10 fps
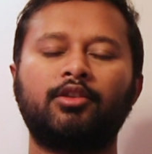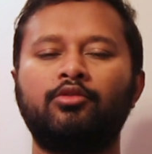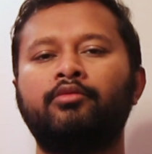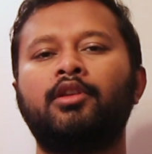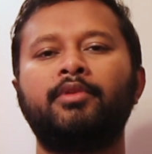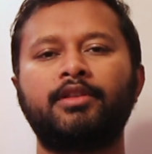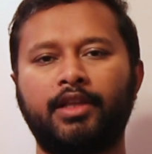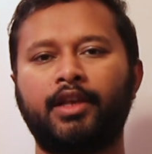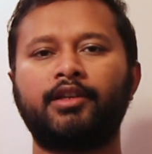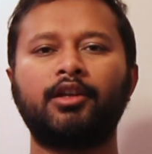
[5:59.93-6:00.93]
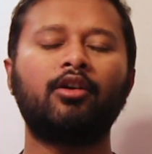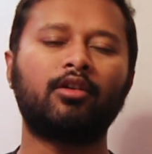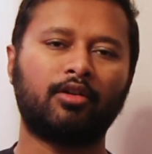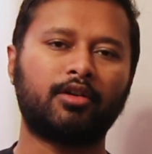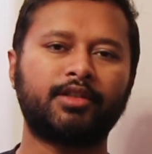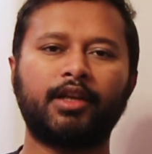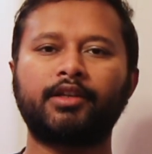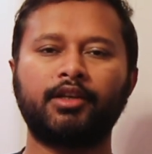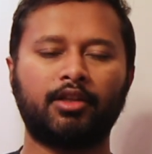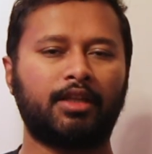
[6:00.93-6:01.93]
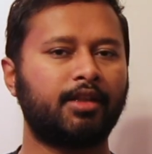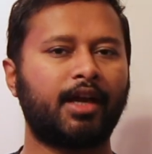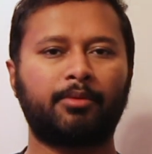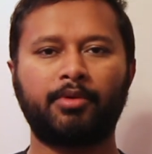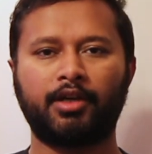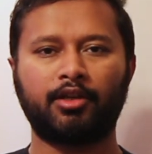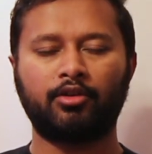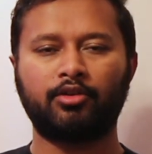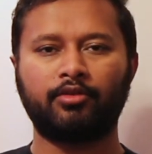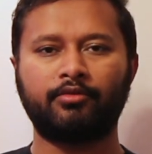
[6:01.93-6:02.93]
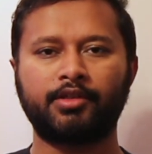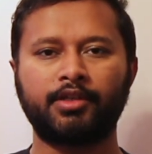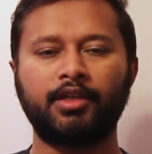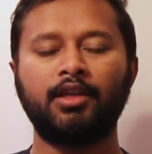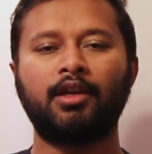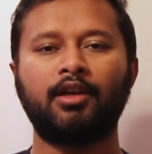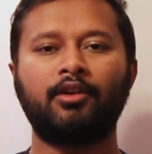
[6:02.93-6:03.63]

you will be selected or not selected in that particular university